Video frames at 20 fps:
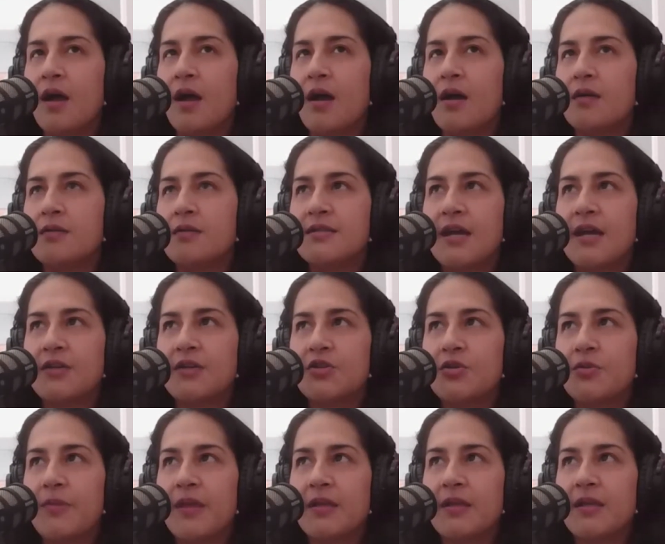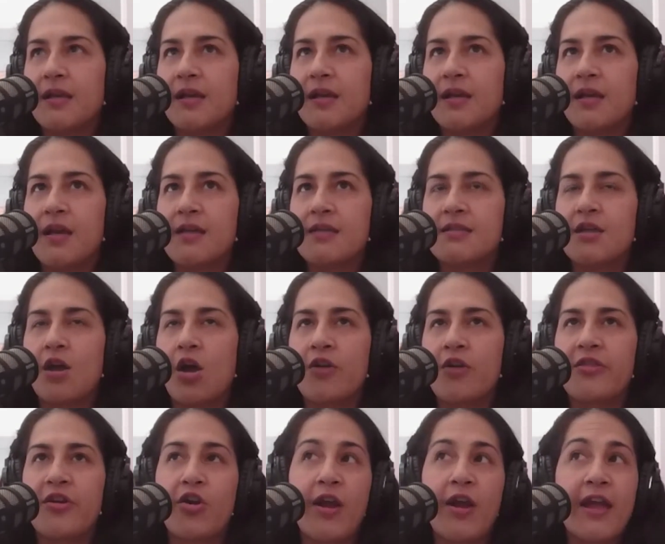Dr. Melanie, are
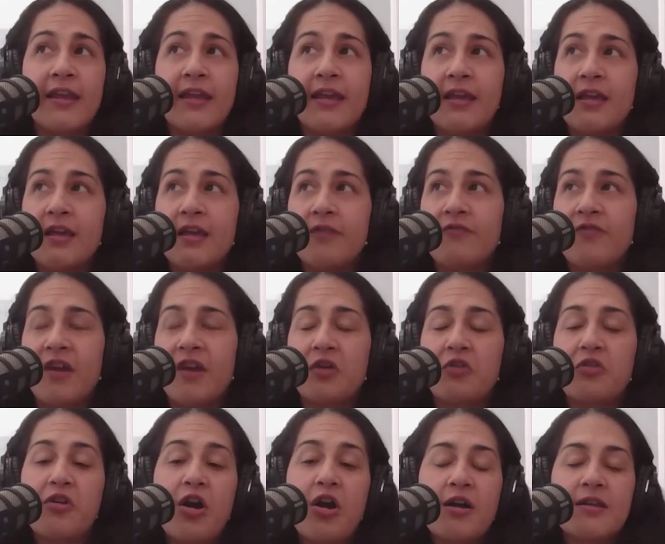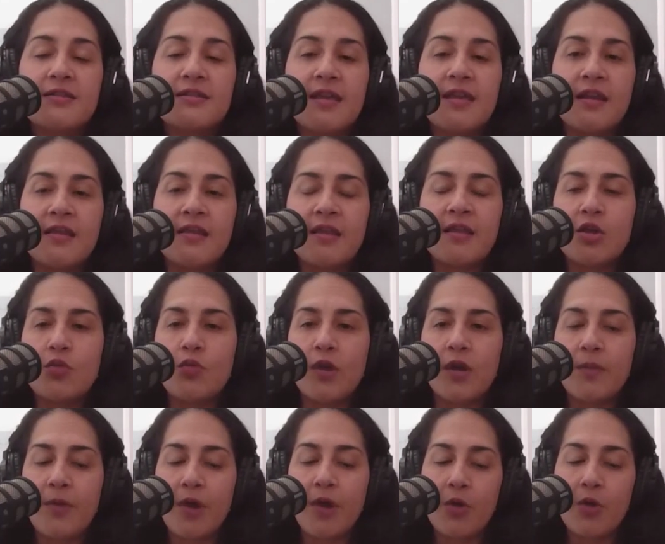there any final thoughts, anything you want
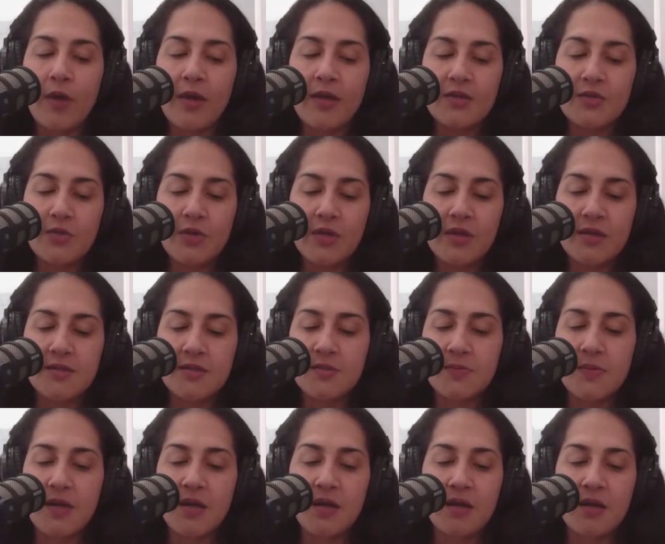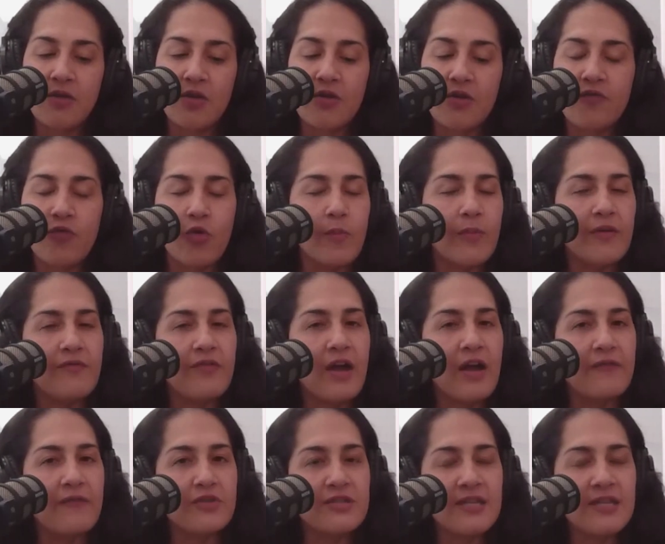to part ways with? This has been another informative
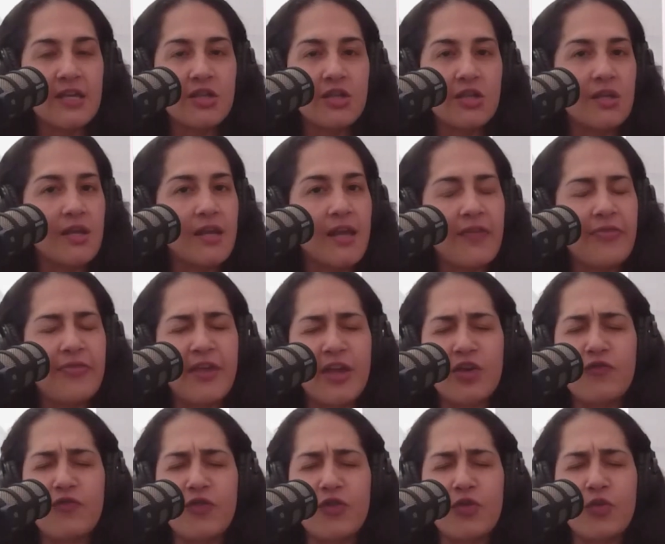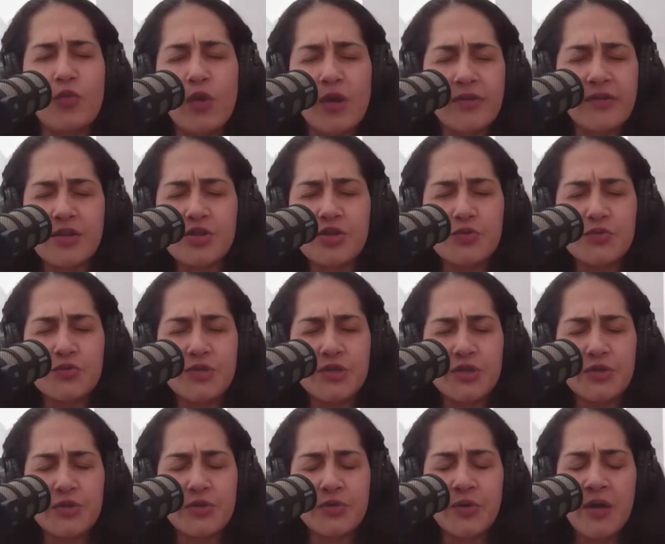conversation. Again, thank you for the work that you
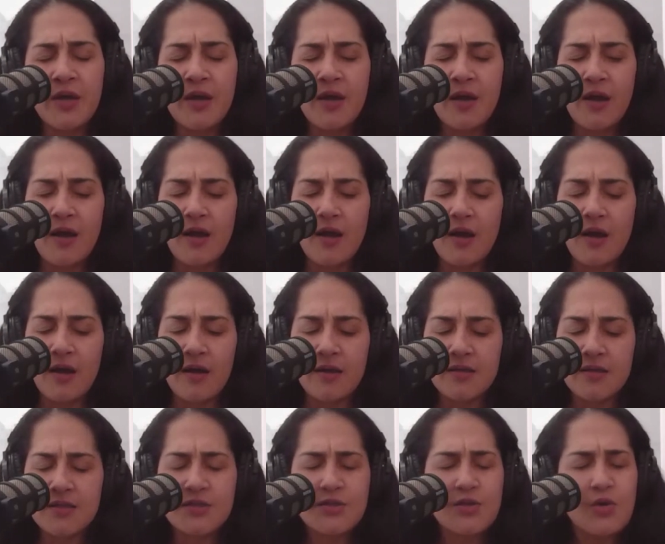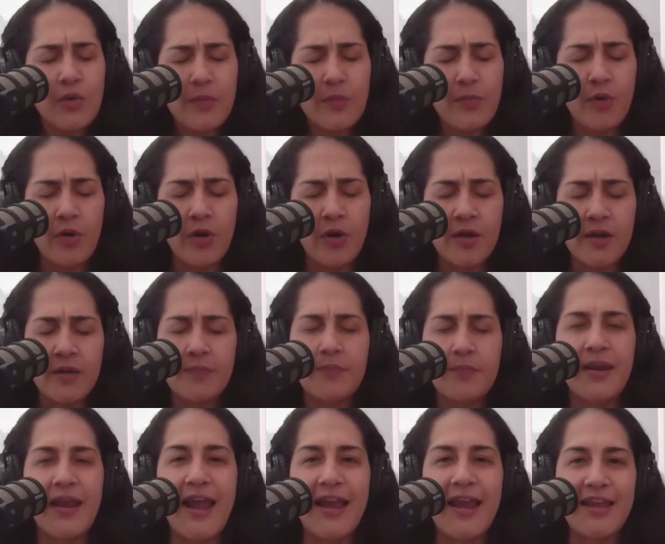do. It's so important.
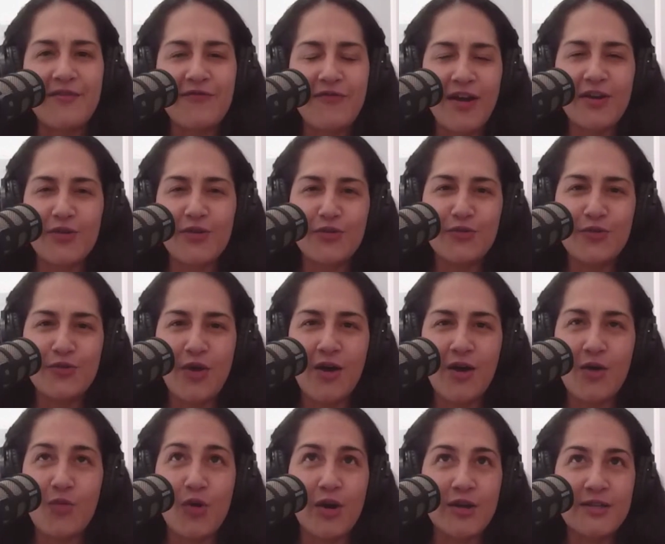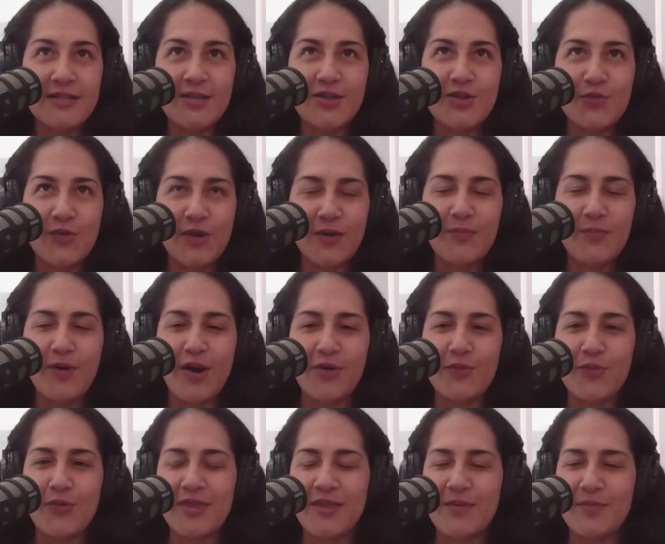But any final words that you want to
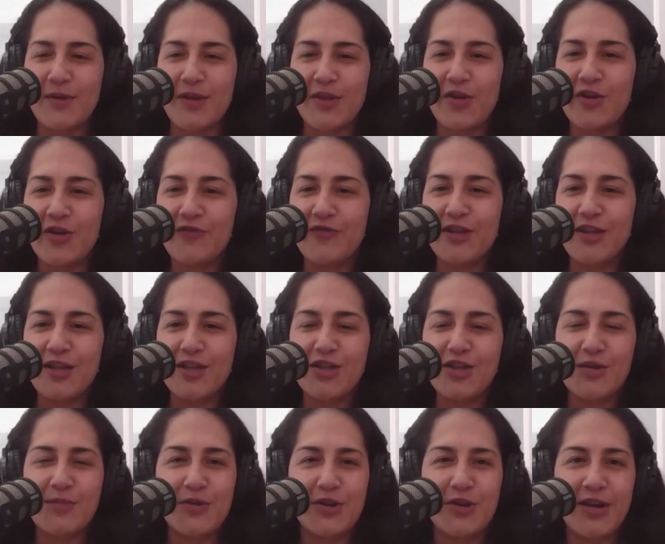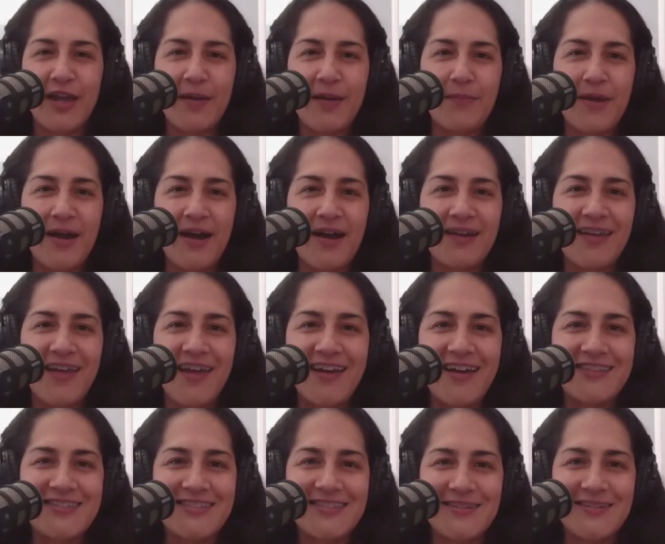part with the Motherhood Village community and
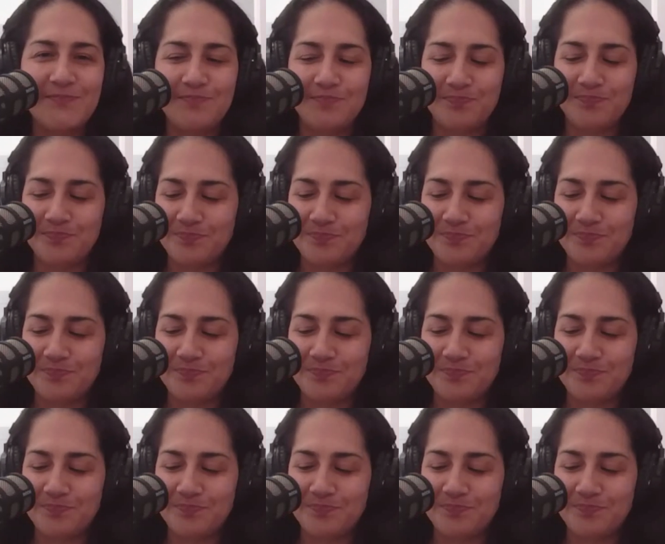podcast?